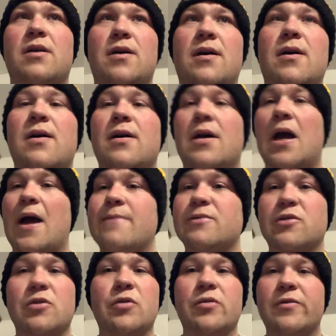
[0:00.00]

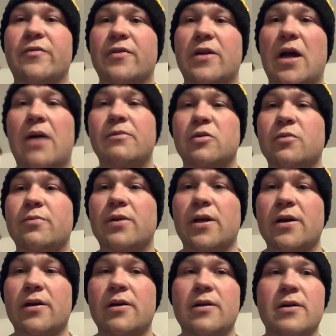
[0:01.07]
Absolutely phenomenal
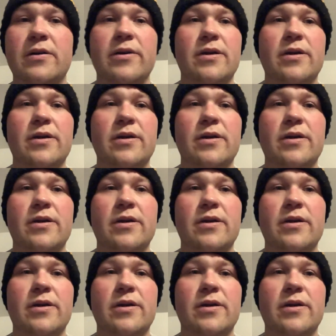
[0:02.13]
player.